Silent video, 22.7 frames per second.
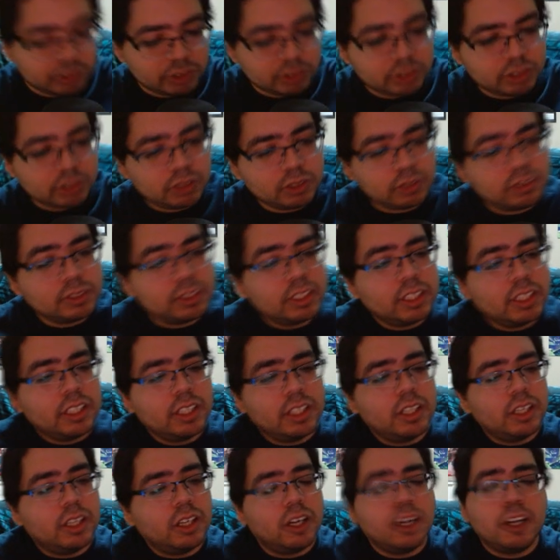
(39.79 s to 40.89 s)
So
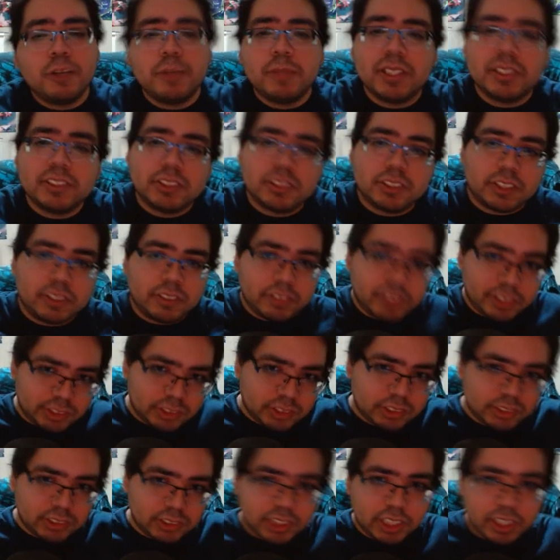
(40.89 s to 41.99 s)
Oban Star
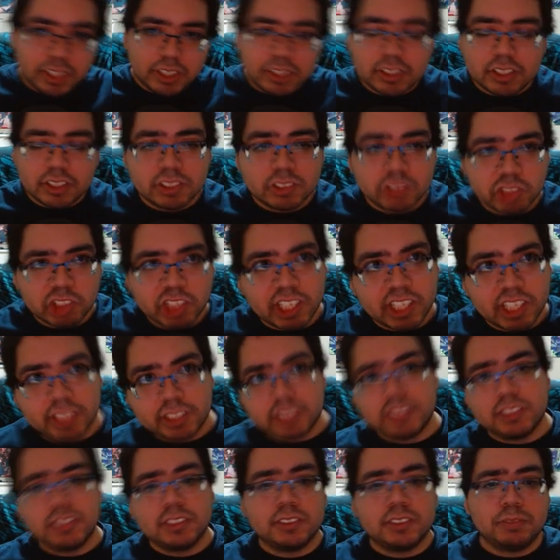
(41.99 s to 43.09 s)
Racers aired on
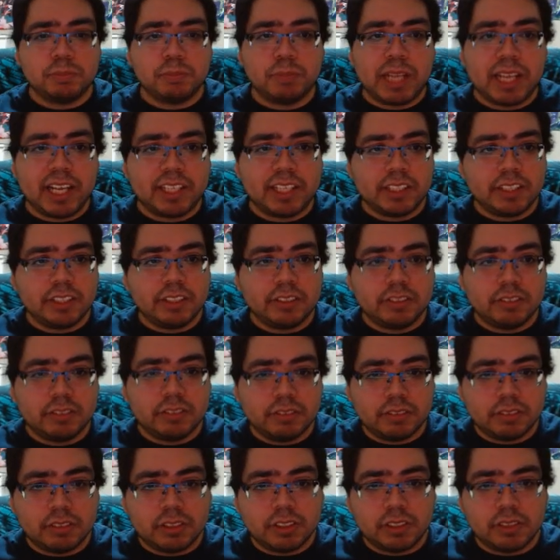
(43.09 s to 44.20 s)
Jetix back
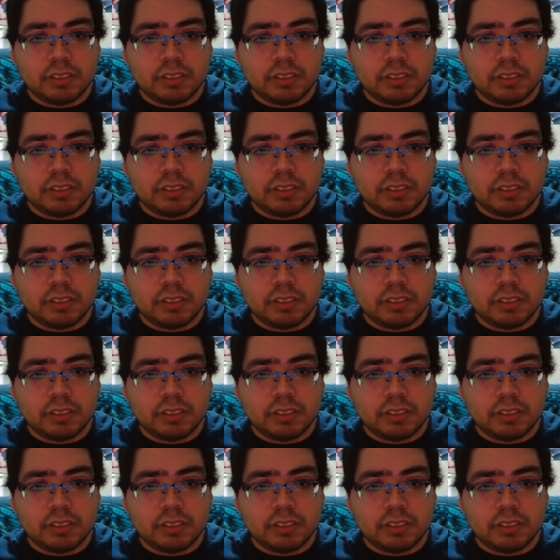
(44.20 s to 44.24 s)
in